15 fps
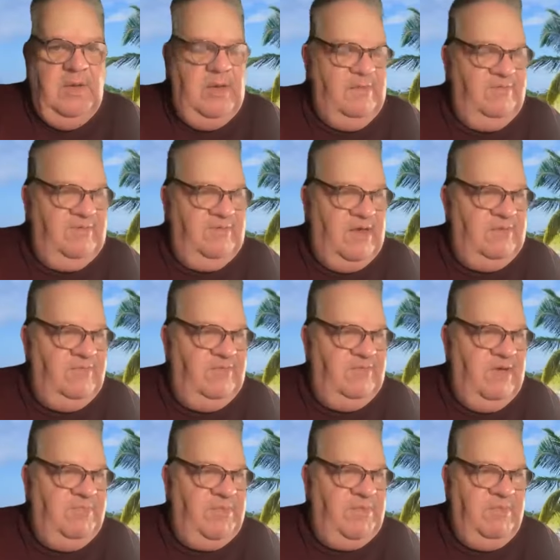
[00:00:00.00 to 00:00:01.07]
so
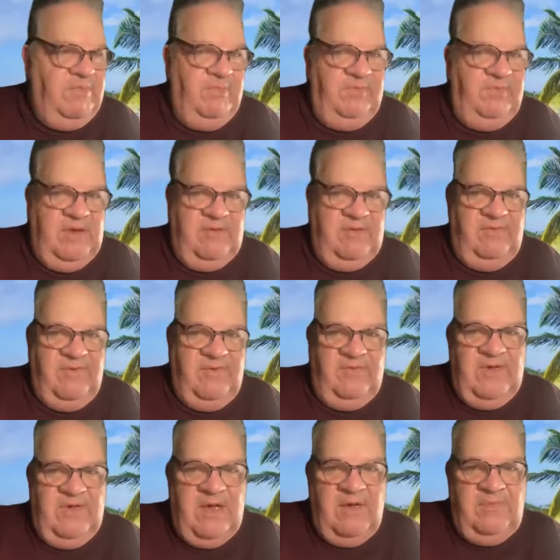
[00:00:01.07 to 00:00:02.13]
some people think
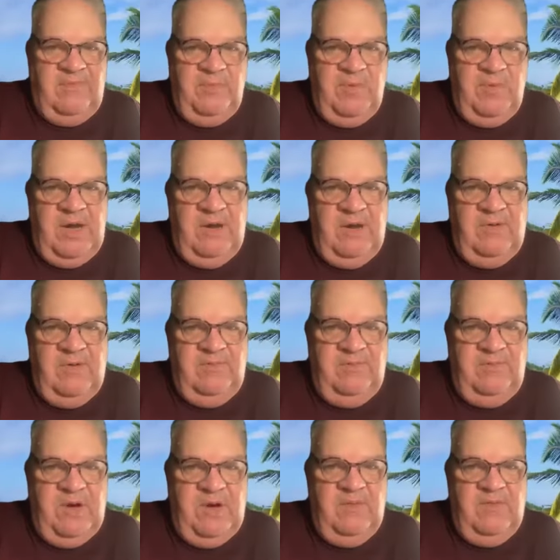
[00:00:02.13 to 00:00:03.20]
6 hours prayer is
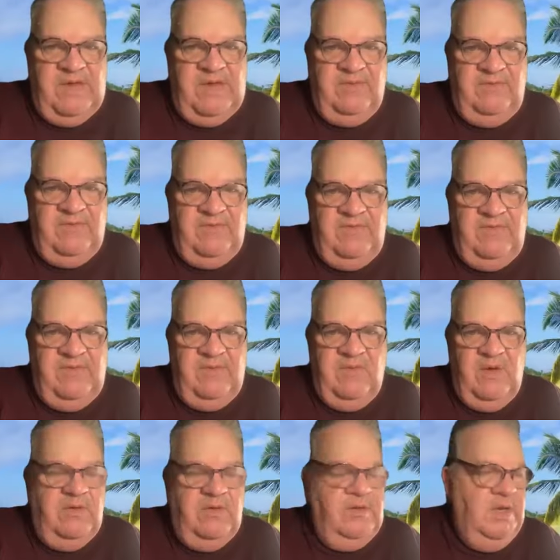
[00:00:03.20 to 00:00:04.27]
prayer without ceasing.
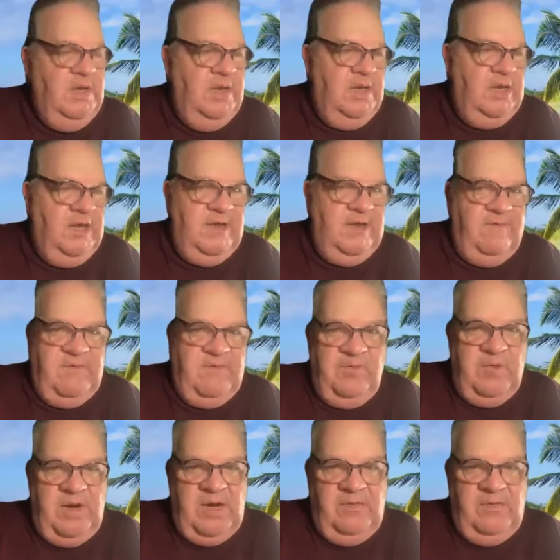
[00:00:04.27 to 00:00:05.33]
Well, you'd have to
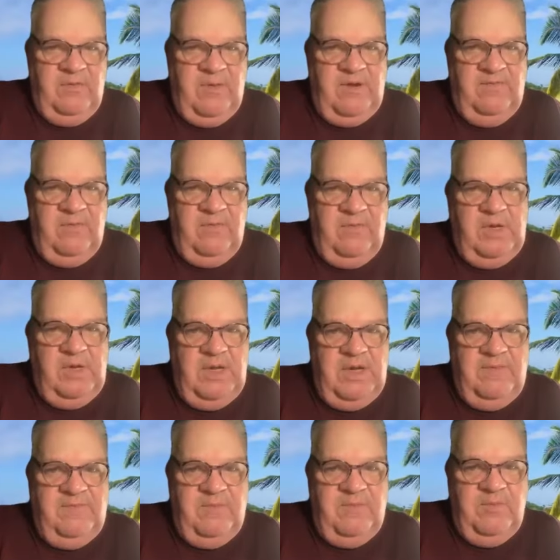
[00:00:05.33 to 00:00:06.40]
pray 24, you'd
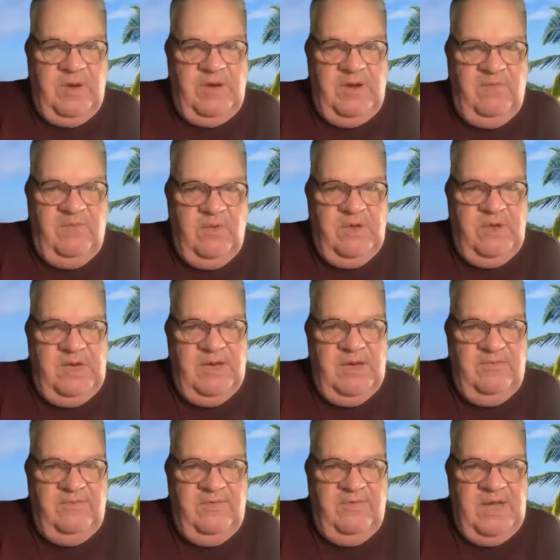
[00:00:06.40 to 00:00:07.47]
have to pray 14
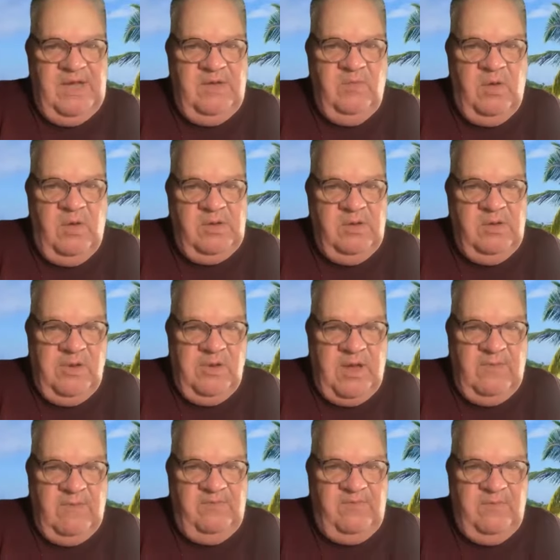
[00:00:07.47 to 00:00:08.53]
hours a day while you're
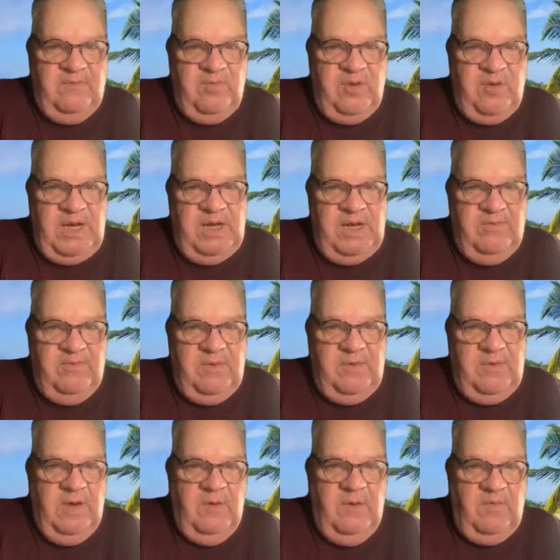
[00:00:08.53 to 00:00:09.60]
up for prayer
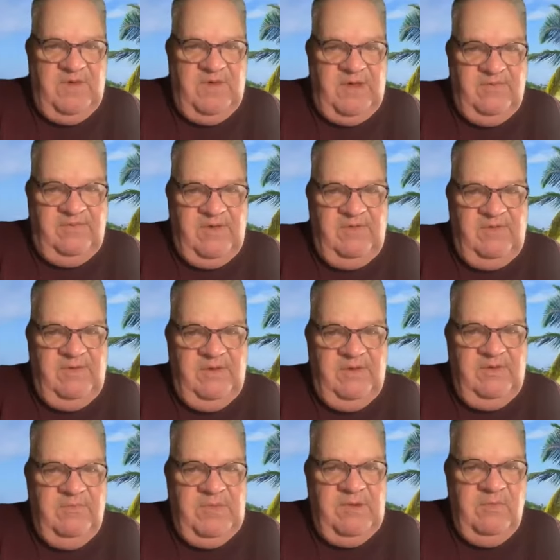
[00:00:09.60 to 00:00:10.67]
without ceasing
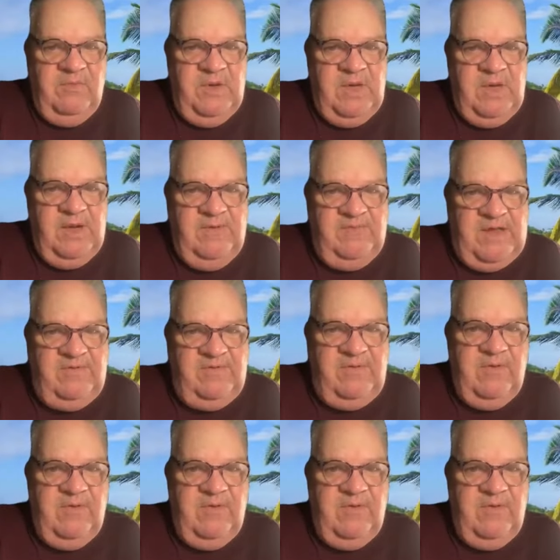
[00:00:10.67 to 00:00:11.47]
to be real, if that's your